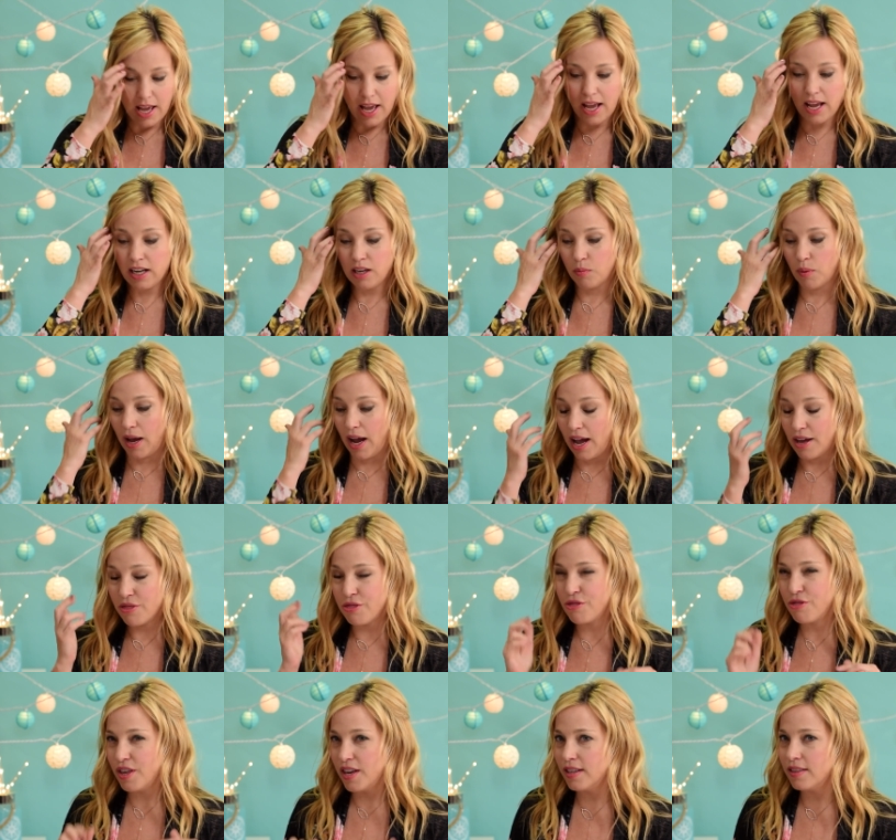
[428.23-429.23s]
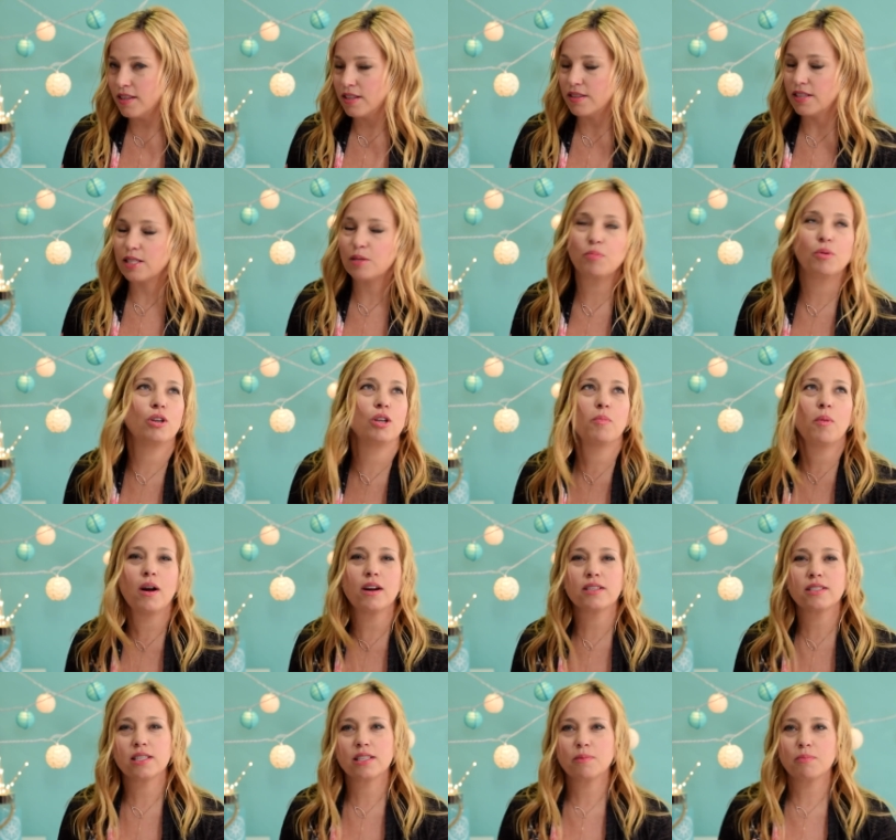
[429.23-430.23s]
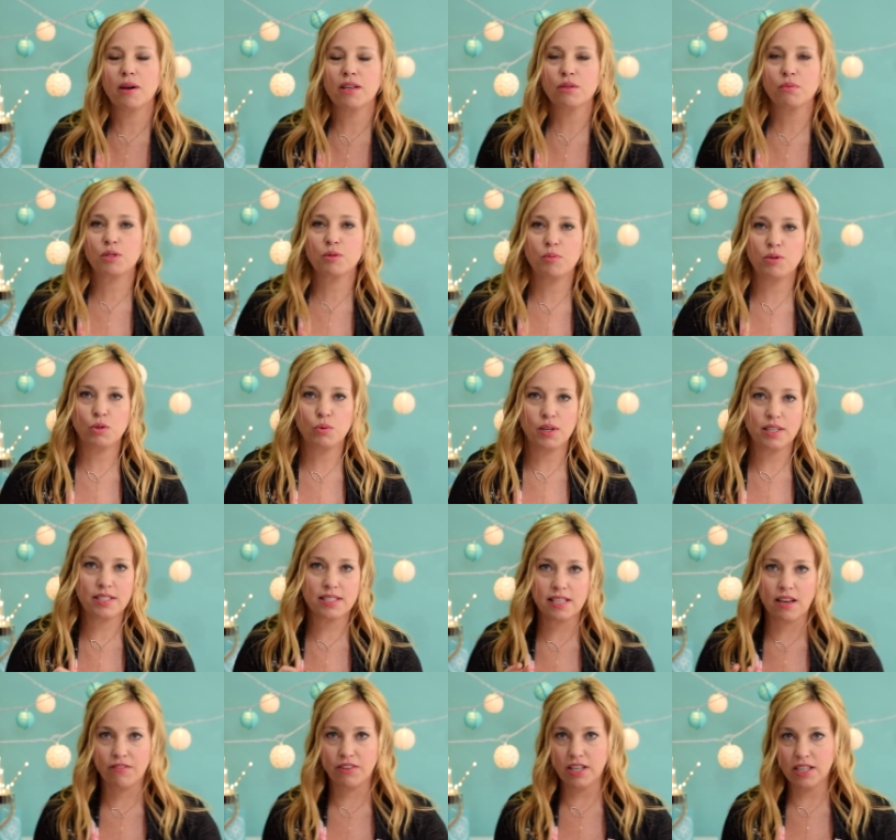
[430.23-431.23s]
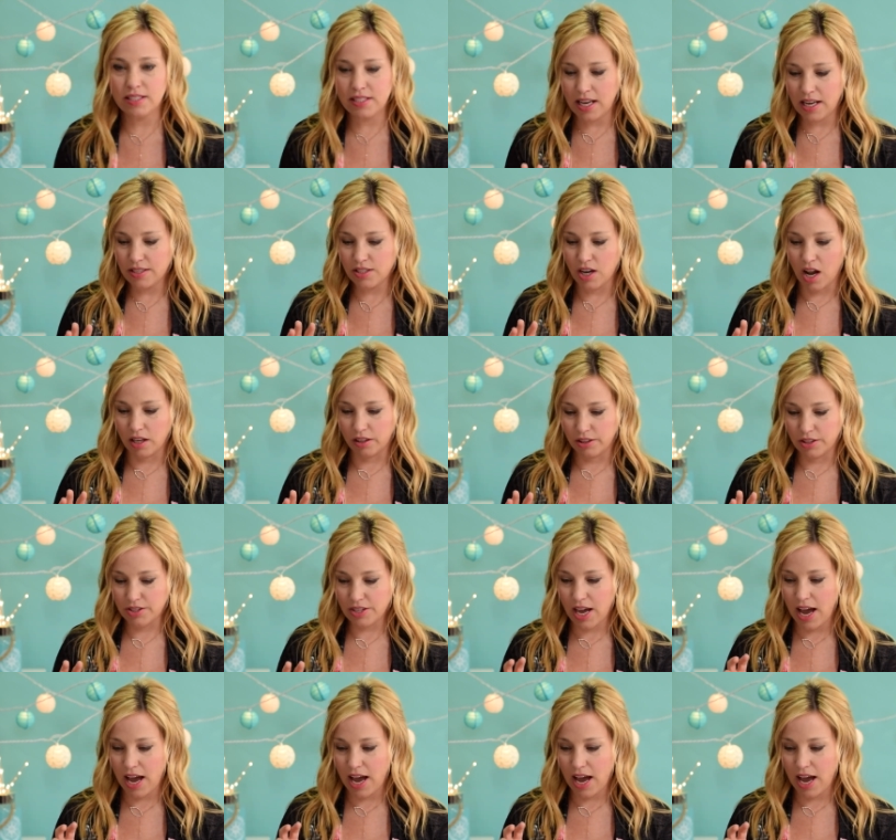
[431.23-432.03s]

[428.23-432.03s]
Anyway, I think that this beauty box this month was between seven and $10,